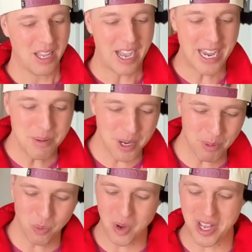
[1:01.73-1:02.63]
Item
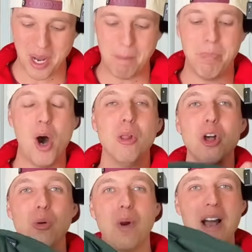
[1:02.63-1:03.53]
number 1,
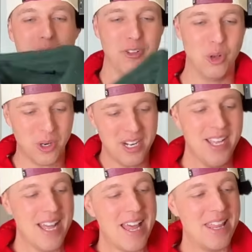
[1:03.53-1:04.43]
Polo Ralph Lauren.
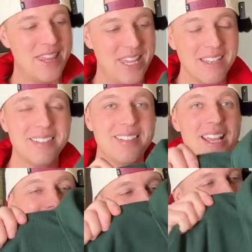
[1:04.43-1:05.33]
This
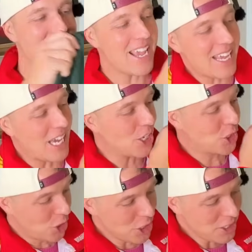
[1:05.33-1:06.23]
is a
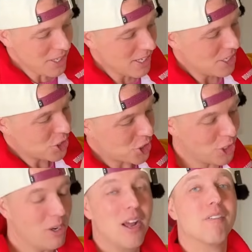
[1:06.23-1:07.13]
good
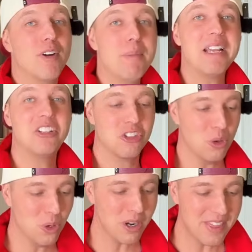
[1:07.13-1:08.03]
shirt from a
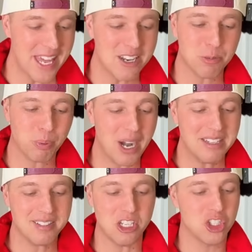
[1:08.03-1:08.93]
store that is
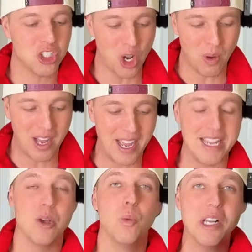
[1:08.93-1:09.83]
priced so
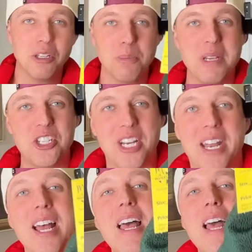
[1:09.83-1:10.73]
high. Wheeler
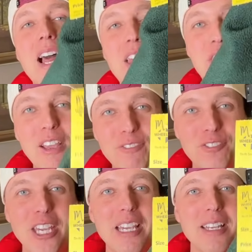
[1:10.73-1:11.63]
Mission. They
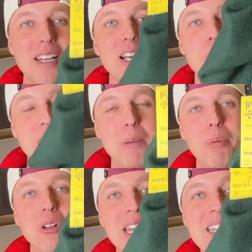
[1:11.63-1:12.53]
feed
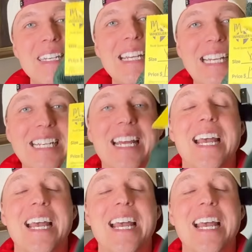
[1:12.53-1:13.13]
people in need